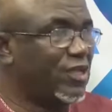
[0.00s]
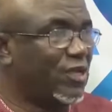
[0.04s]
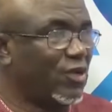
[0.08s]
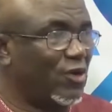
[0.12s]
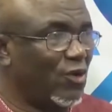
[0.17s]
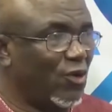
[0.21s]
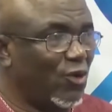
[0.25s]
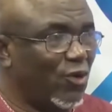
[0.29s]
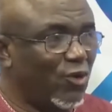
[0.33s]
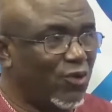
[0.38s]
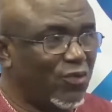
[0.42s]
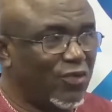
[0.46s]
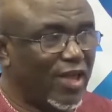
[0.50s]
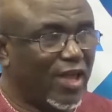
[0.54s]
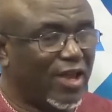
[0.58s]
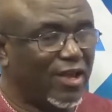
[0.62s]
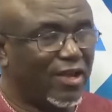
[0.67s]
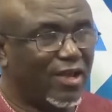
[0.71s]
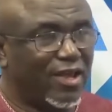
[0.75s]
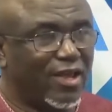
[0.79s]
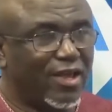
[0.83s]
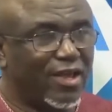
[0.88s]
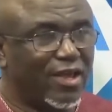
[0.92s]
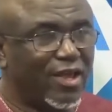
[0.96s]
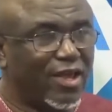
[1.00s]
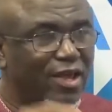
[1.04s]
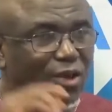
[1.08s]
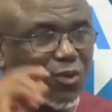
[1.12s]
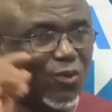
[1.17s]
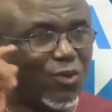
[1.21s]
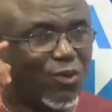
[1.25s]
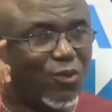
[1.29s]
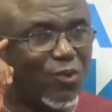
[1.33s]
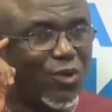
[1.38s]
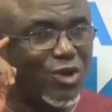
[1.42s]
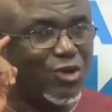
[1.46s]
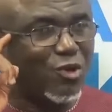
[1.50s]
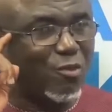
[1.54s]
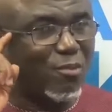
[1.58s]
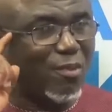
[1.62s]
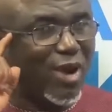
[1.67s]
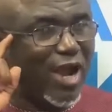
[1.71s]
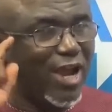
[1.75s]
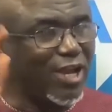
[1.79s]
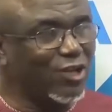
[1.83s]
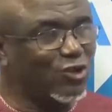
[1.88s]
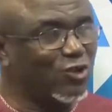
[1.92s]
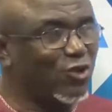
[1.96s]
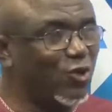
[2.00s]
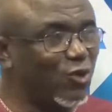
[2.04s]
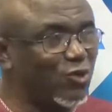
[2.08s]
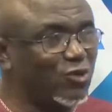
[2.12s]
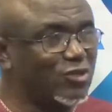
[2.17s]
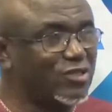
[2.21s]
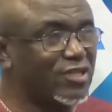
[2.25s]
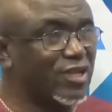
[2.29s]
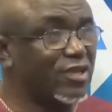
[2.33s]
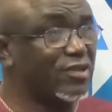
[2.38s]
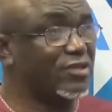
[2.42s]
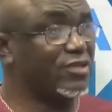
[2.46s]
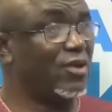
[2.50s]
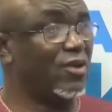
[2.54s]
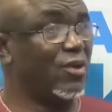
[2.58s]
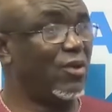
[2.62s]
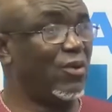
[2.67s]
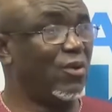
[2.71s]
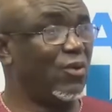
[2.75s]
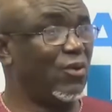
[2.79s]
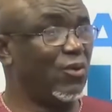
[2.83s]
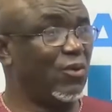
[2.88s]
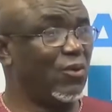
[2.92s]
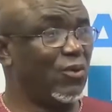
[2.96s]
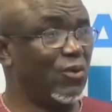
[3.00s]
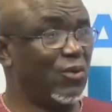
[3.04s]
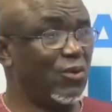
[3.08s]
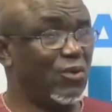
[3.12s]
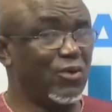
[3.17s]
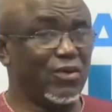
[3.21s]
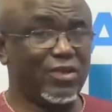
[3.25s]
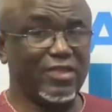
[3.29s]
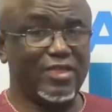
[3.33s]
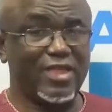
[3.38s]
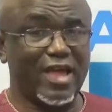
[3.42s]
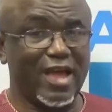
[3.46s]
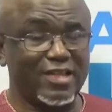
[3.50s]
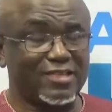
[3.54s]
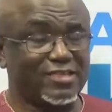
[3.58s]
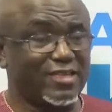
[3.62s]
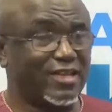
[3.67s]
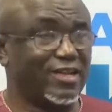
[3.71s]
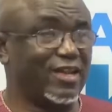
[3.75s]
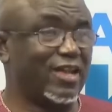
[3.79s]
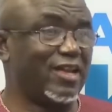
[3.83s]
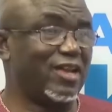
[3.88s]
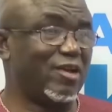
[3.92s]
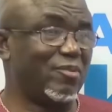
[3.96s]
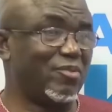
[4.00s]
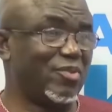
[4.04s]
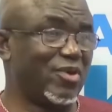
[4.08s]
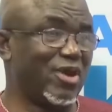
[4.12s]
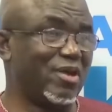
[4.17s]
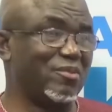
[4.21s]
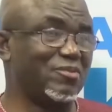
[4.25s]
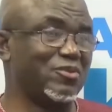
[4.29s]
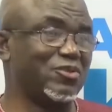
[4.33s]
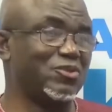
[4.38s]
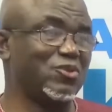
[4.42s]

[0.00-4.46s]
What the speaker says: and all that, when your mind goes there, you say, uh-oh, that's another problem.